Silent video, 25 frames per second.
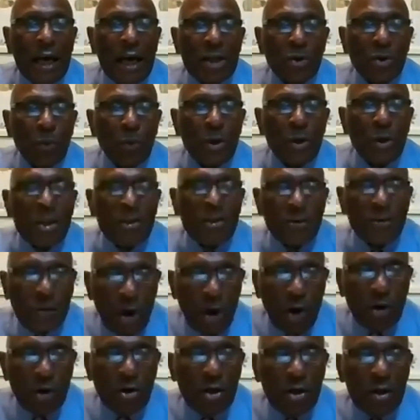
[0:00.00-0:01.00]
as we
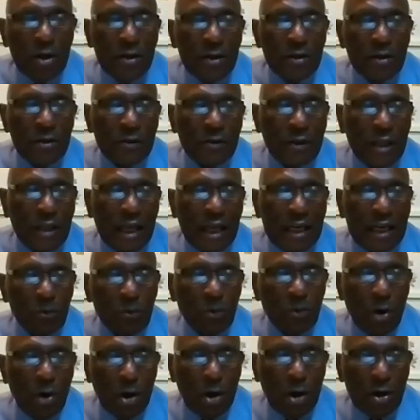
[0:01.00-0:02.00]
thought that
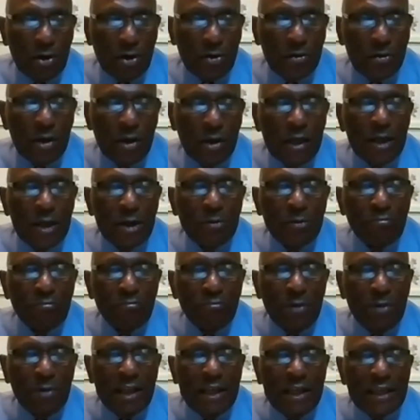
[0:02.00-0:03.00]
it was.
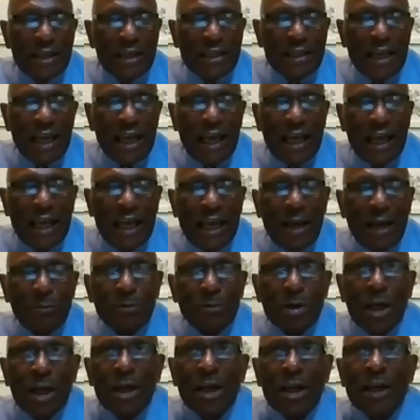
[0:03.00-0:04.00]
Many
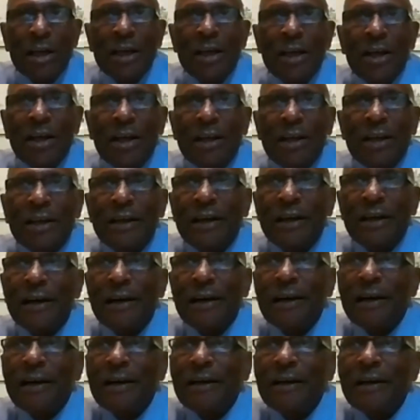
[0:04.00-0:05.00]
times, uh,
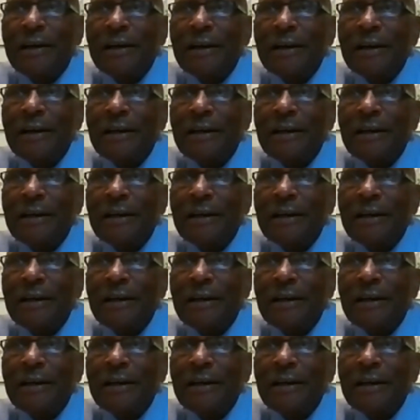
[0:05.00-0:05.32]
uh,